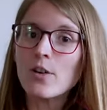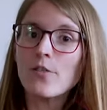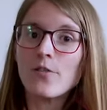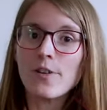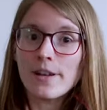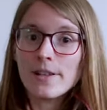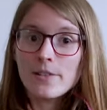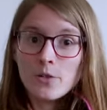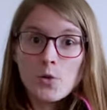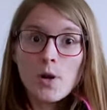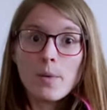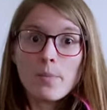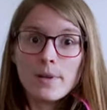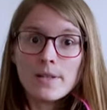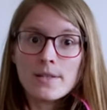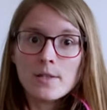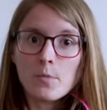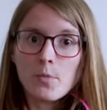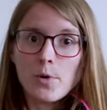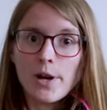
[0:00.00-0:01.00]
of a trip
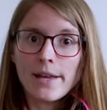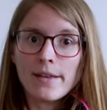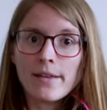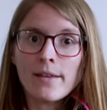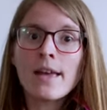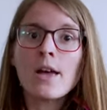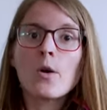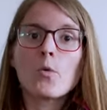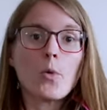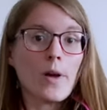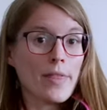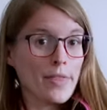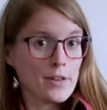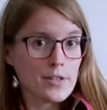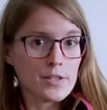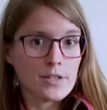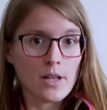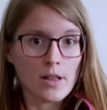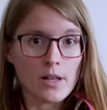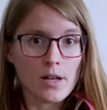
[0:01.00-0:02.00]
in spring, weather
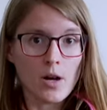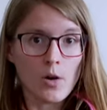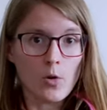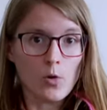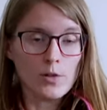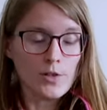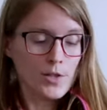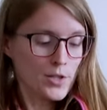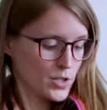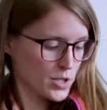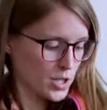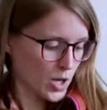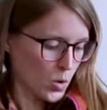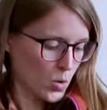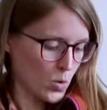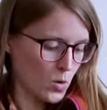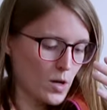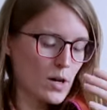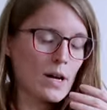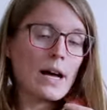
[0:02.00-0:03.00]
is still cold,
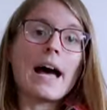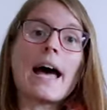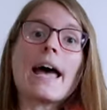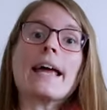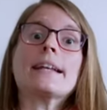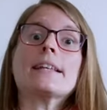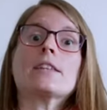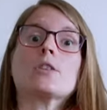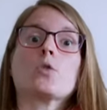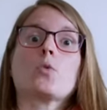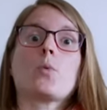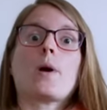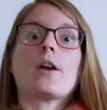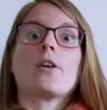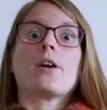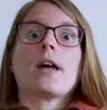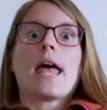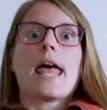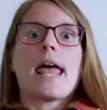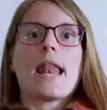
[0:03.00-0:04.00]
so I need to
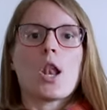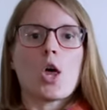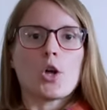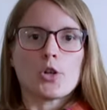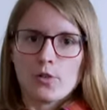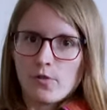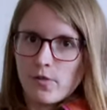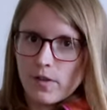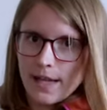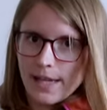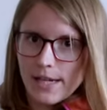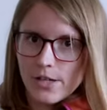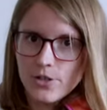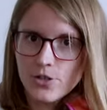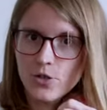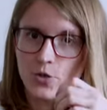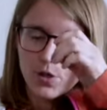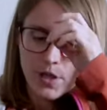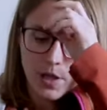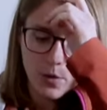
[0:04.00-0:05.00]
wear a lot of layers
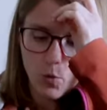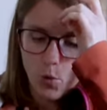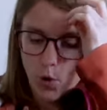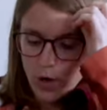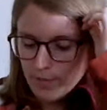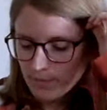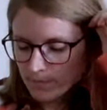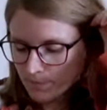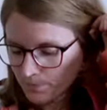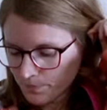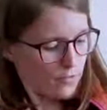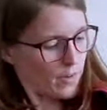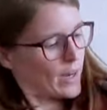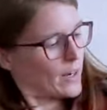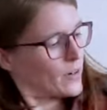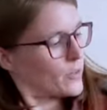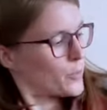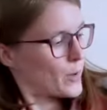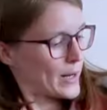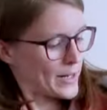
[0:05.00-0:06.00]
to stay warm. I'm
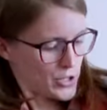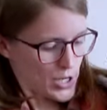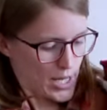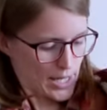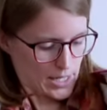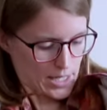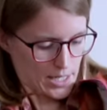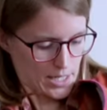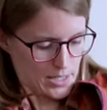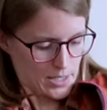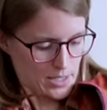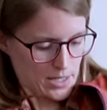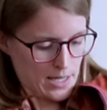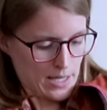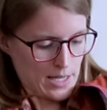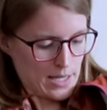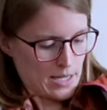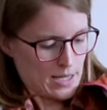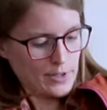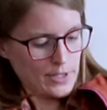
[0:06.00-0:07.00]
wearing rain jacket,
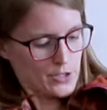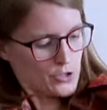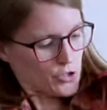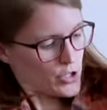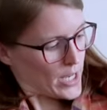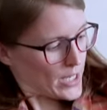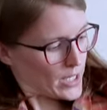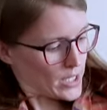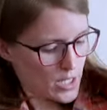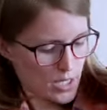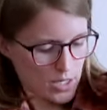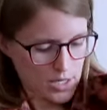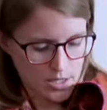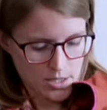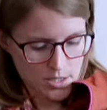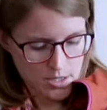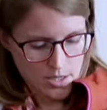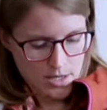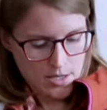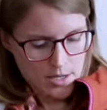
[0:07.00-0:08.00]
fleece
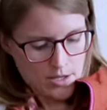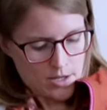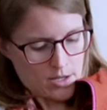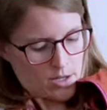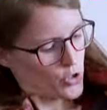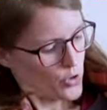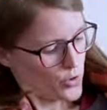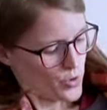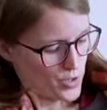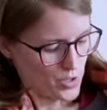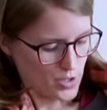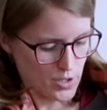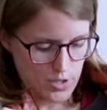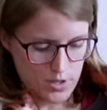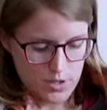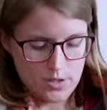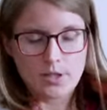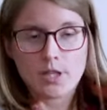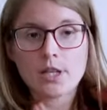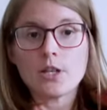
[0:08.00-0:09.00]
jacket, shirt,
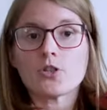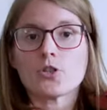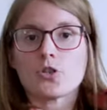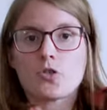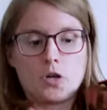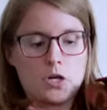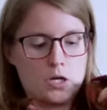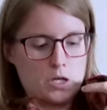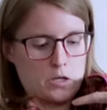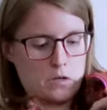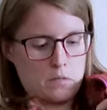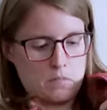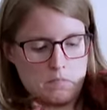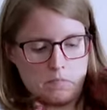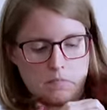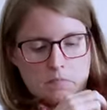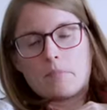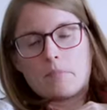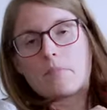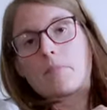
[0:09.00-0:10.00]
t-shirt,
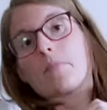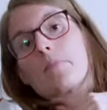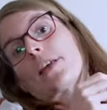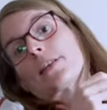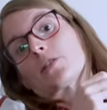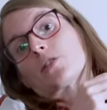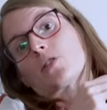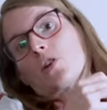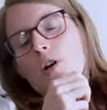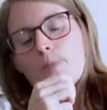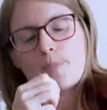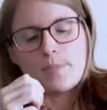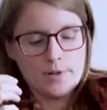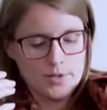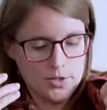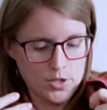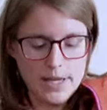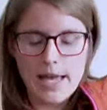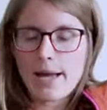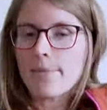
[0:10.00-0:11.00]
vest top.
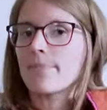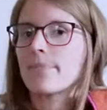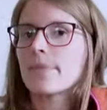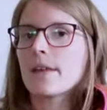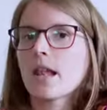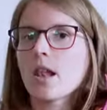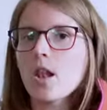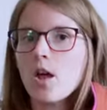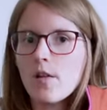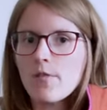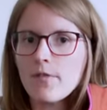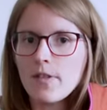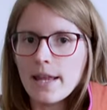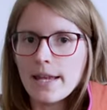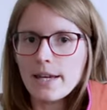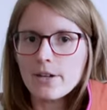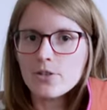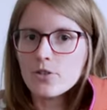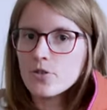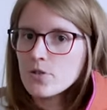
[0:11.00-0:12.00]
So yeah, a lot of
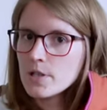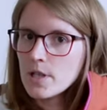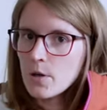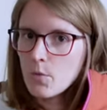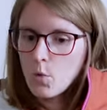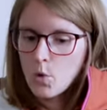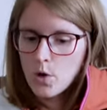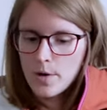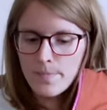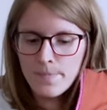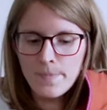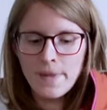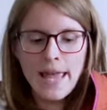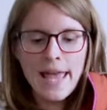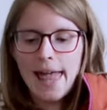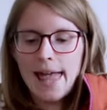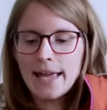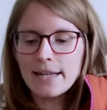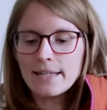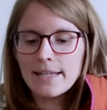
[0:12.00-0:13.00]
layers to stay warm,
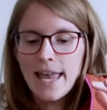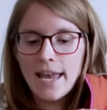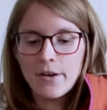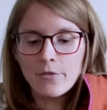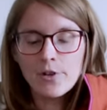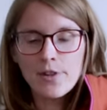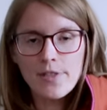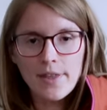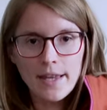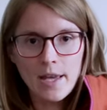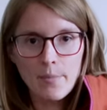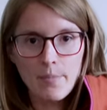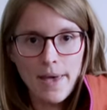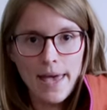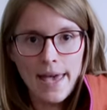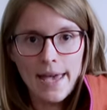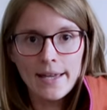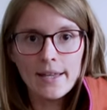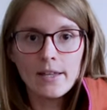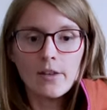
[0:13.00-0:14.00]
and everything I
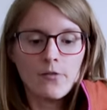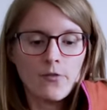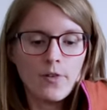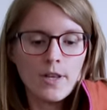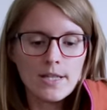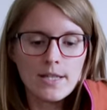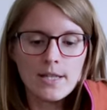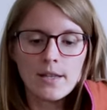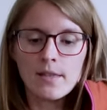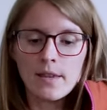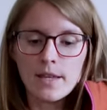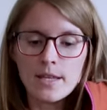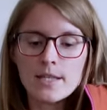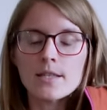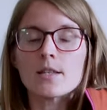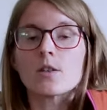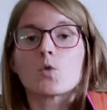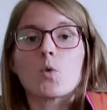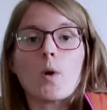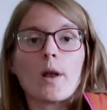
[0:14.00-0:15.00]
pack fits in
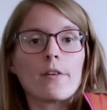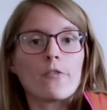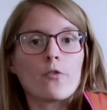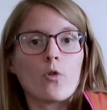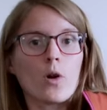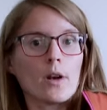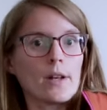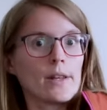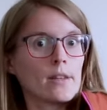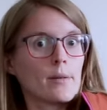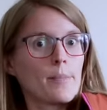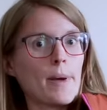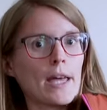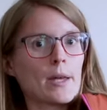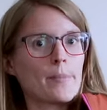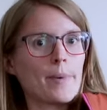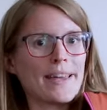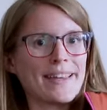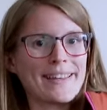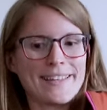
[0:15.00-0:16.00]
this 24 liter
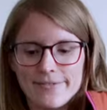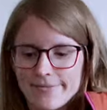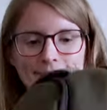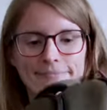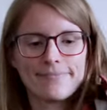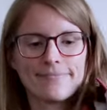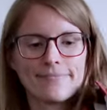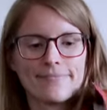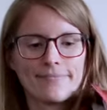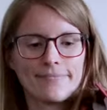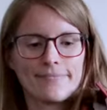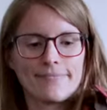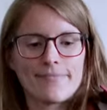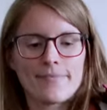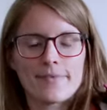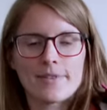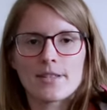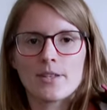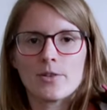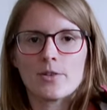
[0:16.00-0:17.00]
backpack.
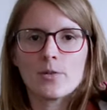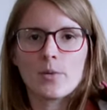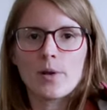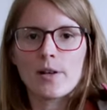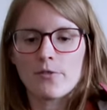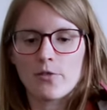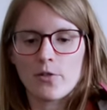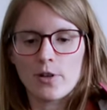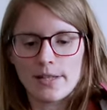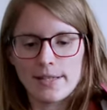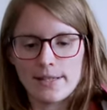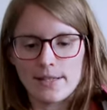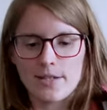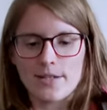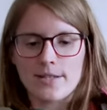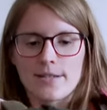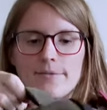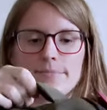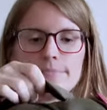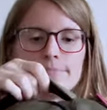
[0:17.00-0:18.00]
So 24
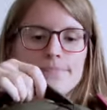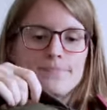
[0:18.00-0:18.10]
liters.